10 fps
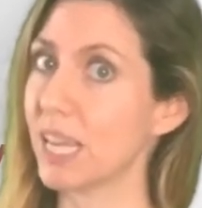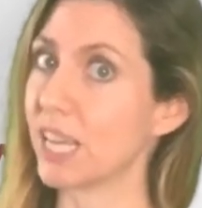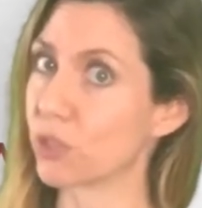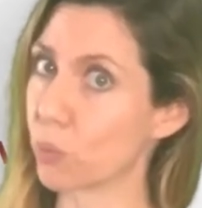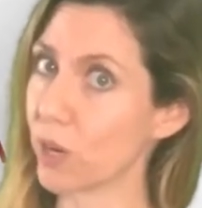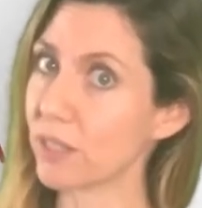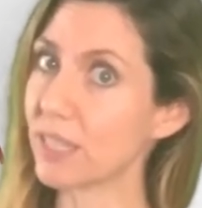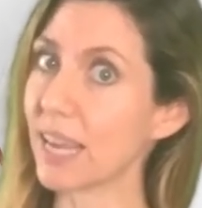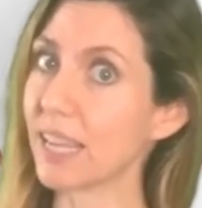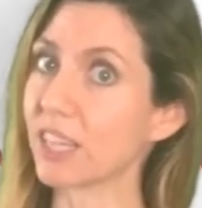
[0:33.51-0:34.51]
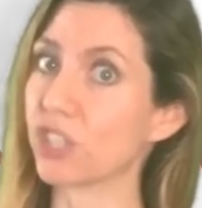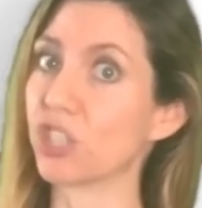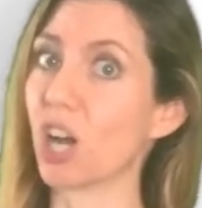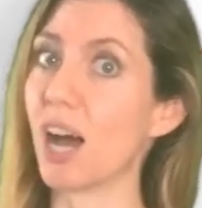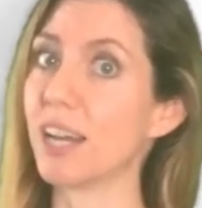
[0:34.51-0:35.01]
It's worth taking a
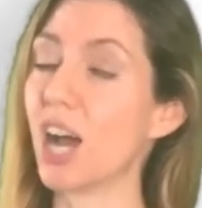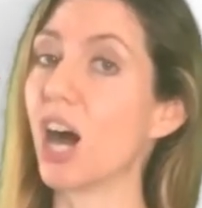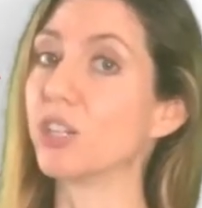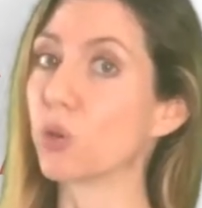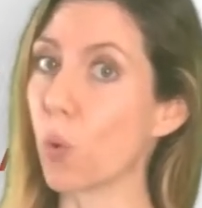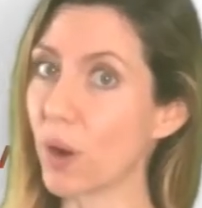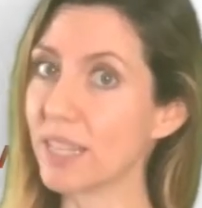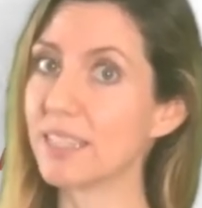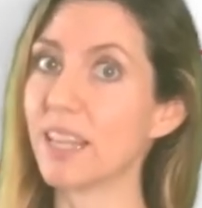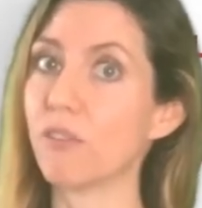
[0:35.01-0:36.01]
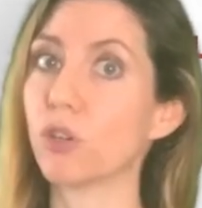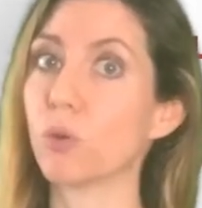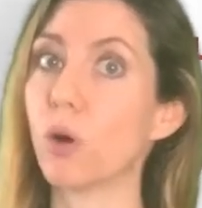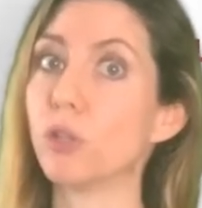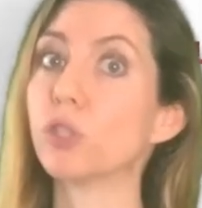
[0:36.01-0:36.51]
shot on
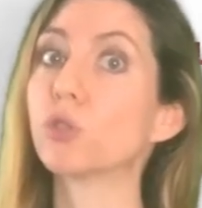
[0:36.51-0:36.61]
27-year-old